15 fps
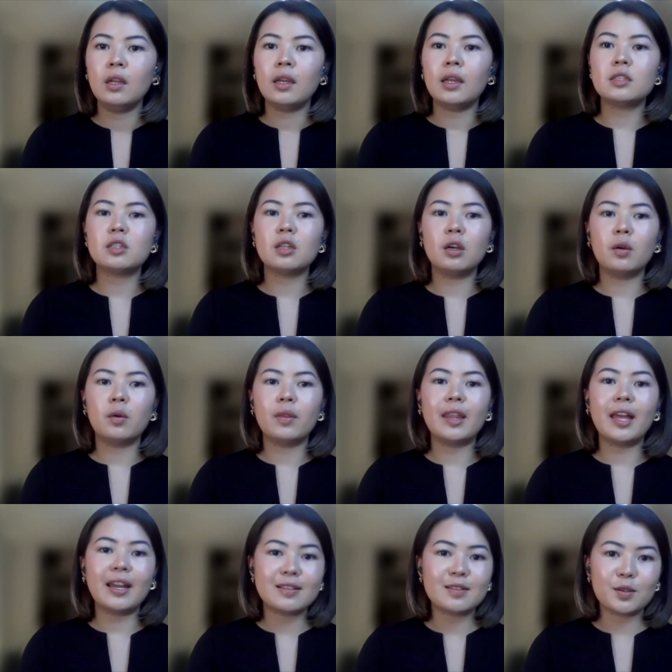And so
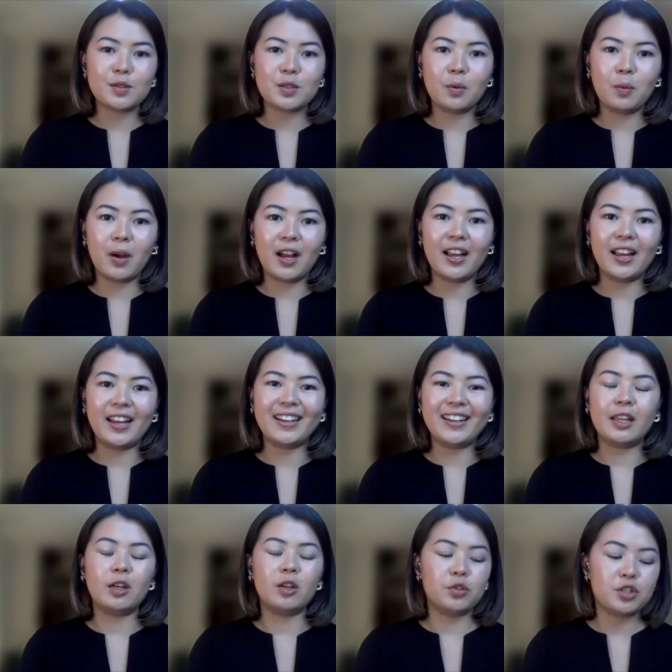that is also why,
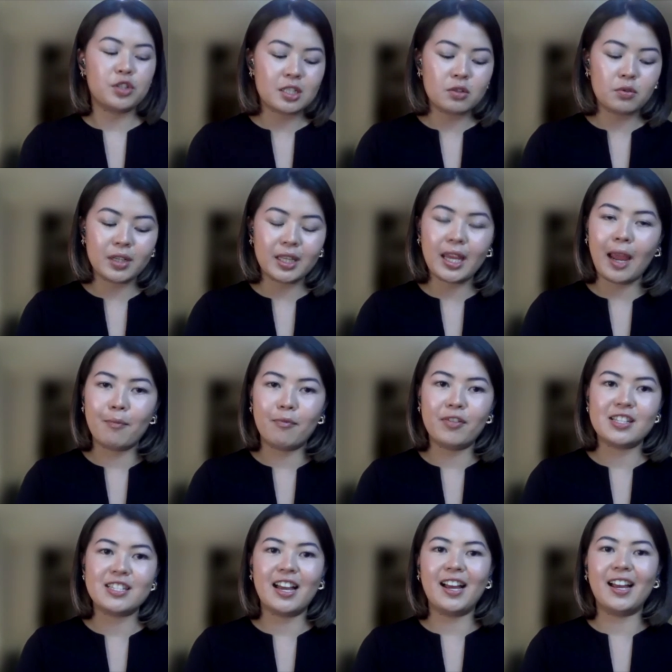you know, just to really
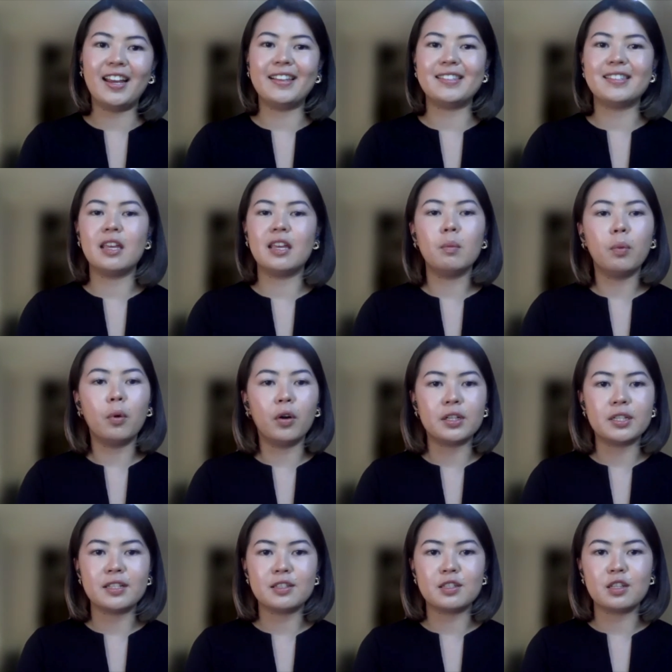emphasize the
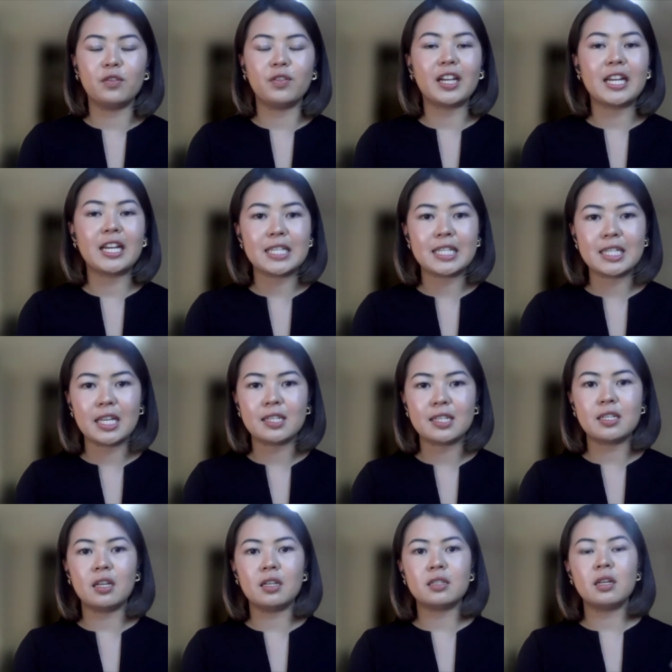importance of a
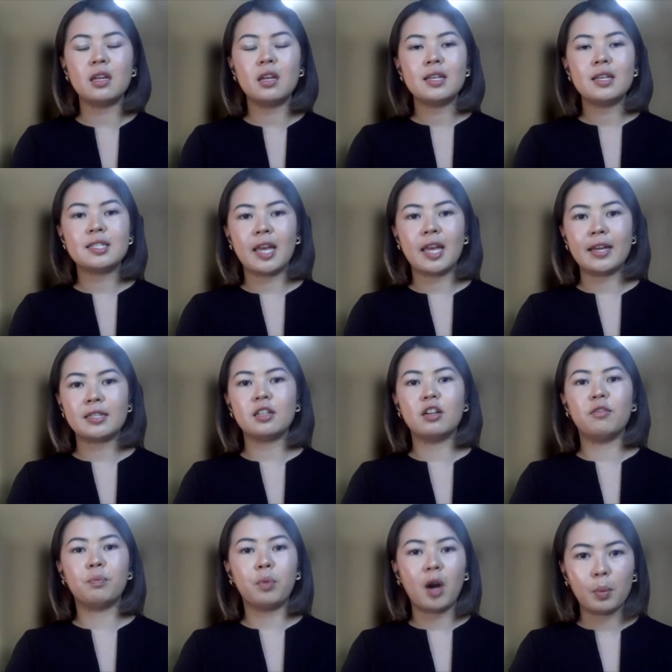consistent set
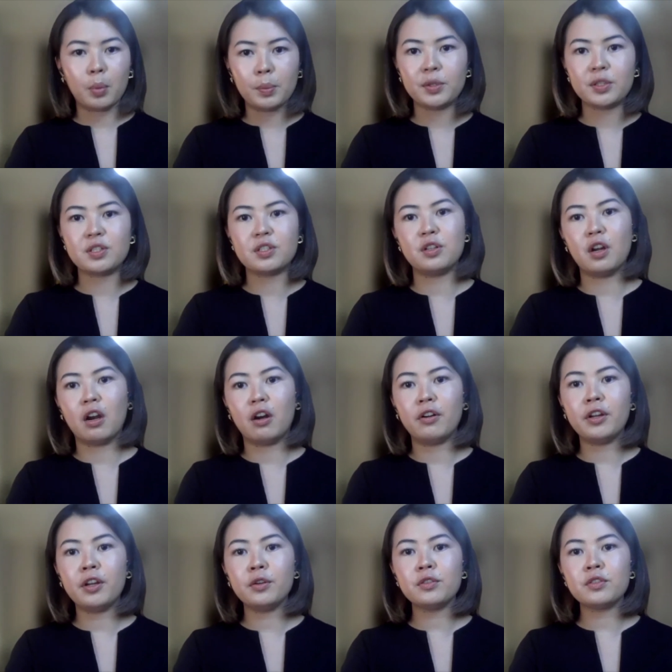of probable
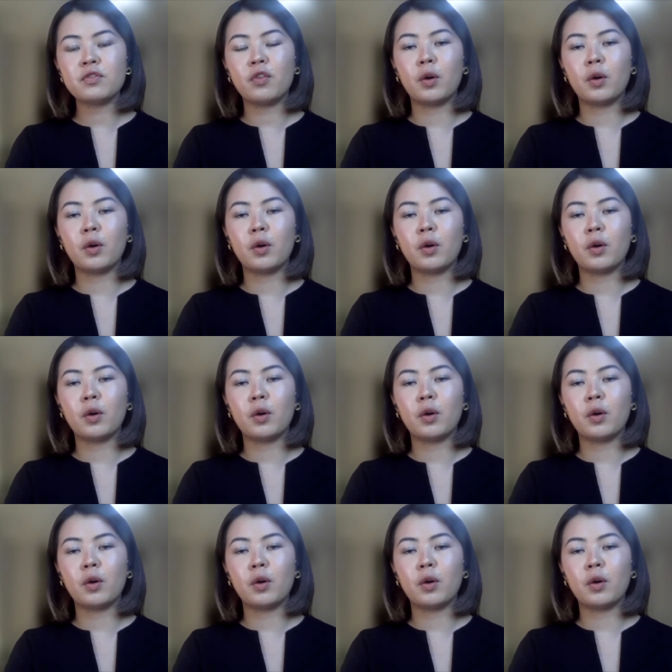scenarios